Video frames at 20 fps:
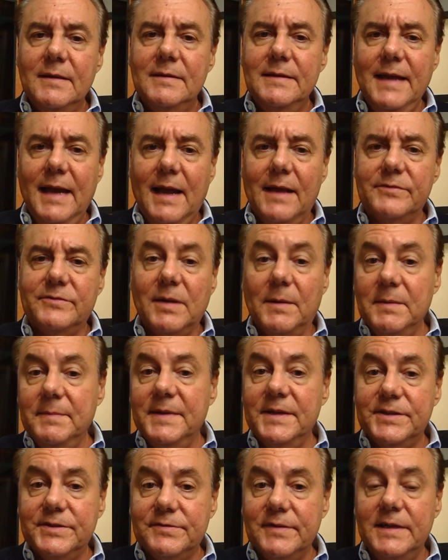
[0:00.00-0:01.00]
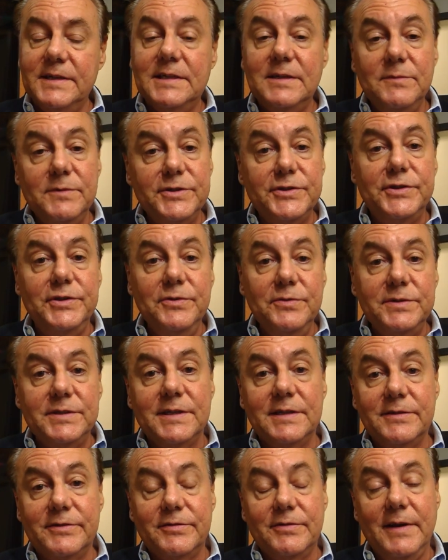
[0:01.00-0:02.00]
Yeah, the Trump administration was
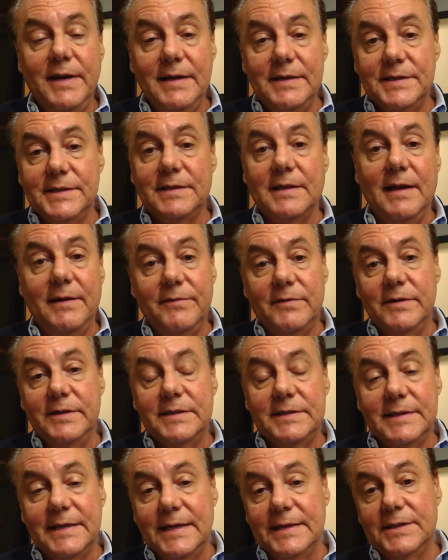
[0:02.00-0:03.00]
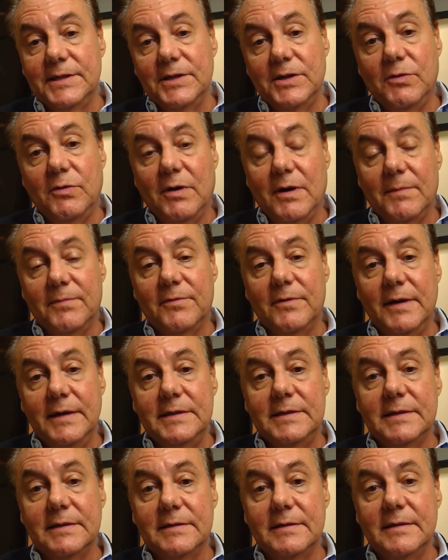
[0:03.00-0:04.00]
using trade as leverage to get their
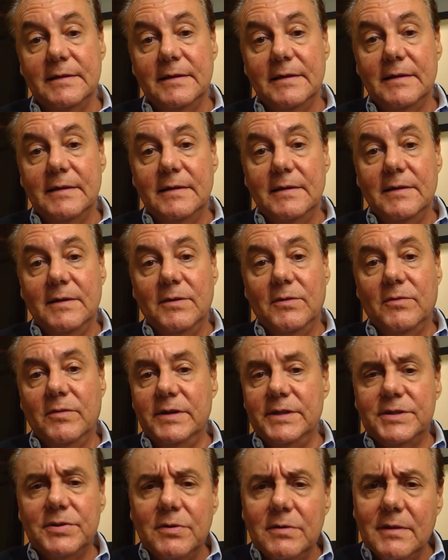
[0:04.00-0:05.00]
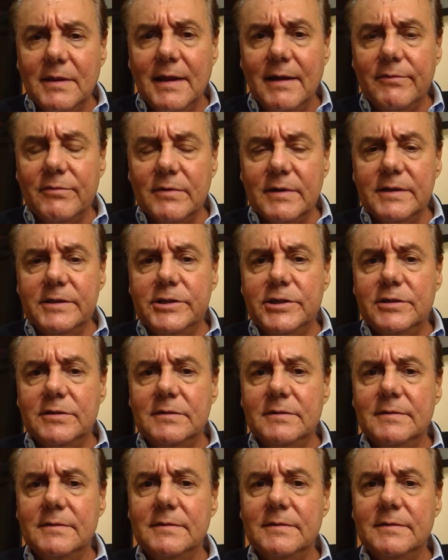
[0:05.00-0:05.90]
cooperation. What is her leverage?